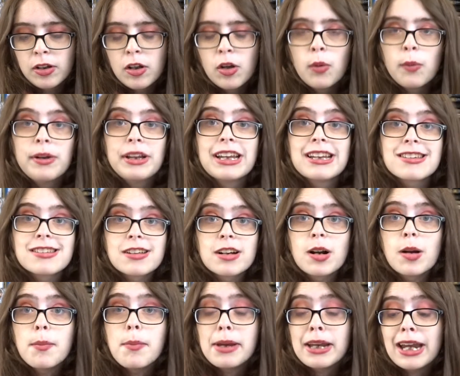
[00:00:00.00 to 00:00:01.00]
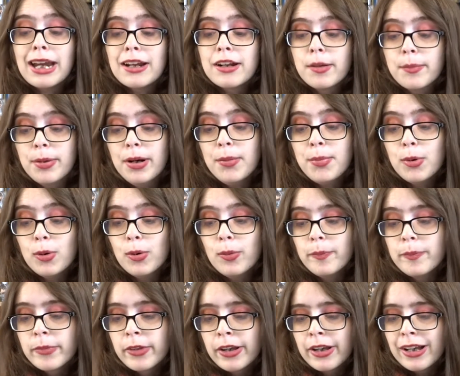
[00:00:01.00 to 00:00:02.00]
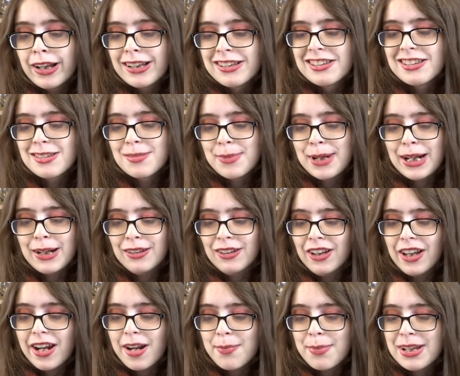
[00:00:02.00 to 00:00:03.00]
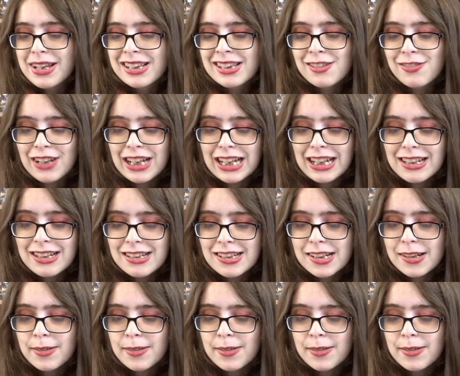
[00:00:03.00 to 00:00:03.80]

When the syrup began to bubble, a smile lit up his face.